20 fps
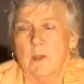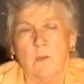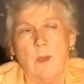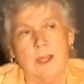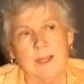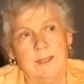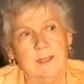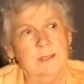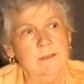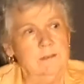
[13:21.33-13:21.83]

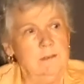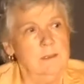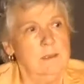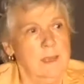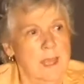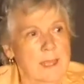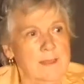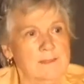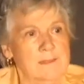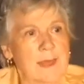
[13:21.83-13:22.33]
I didn't,
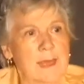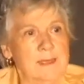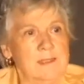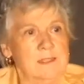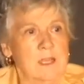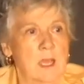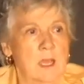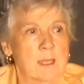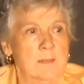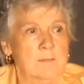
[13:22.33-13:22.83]
at that
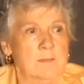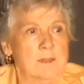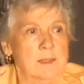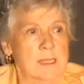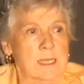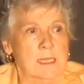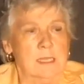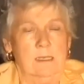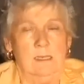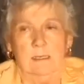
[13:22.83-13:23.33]
time,
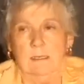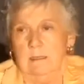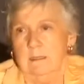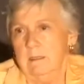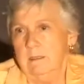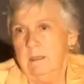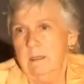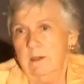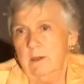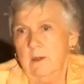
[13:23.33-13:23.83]
think,
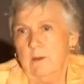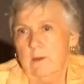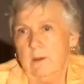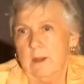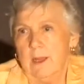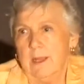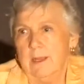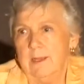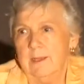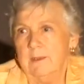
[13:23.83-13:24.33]
you know,
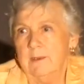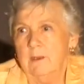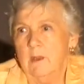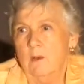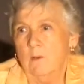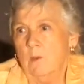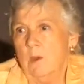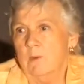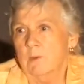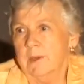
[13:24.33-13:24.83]
I didn't know
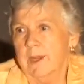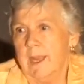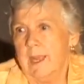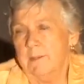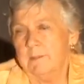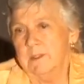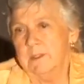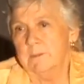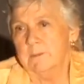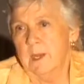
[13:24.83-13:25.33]
what would
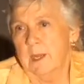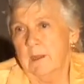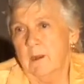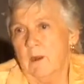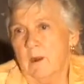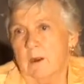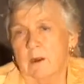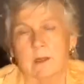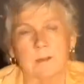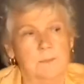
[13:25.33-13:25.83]
happen to my
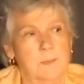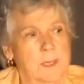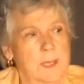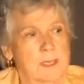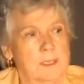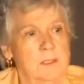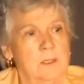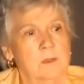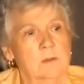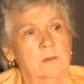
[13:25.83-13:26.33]
art, but I
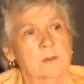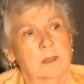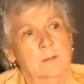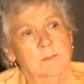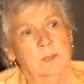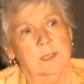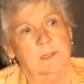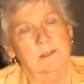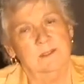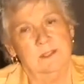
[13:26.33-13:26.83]
knew that
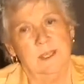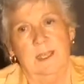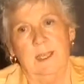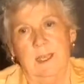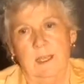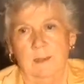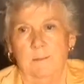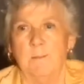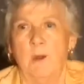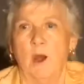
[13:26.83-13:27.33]
because I
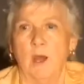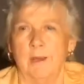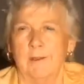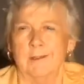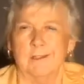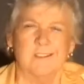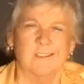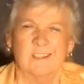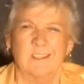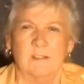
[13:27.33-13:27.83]
had a
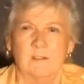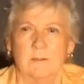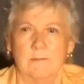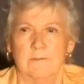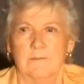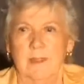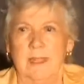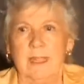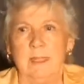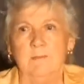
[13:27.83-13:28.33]
modest little
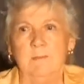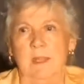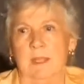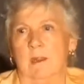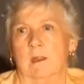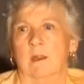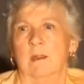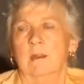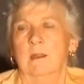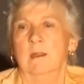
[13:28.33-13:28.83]
fame
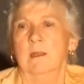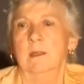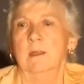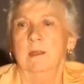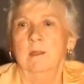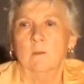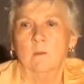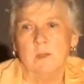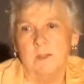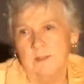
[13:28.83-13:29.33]
there
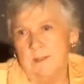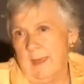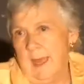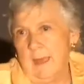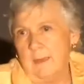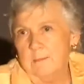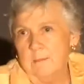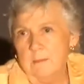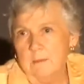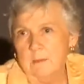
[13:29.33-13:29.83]
with
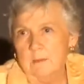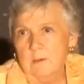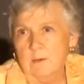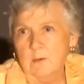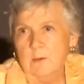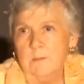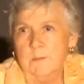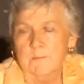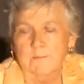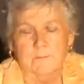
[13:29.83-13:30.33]
that
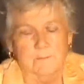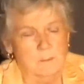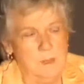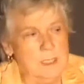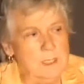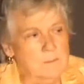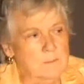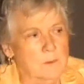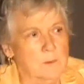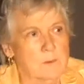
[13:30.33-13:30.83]
group of
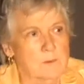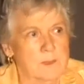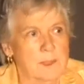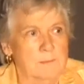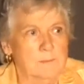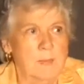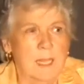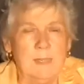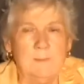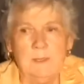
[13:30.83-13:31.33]
people,
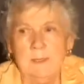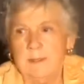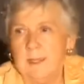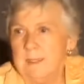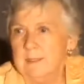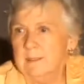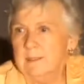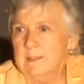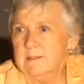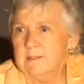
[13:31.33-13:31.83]
that maybe
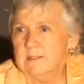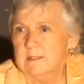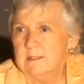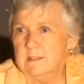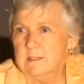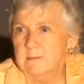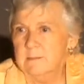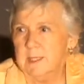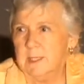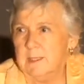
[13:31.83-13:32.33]
they'd listen
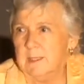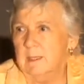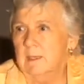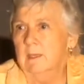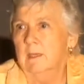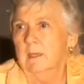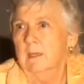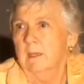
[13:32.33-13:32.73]
to me,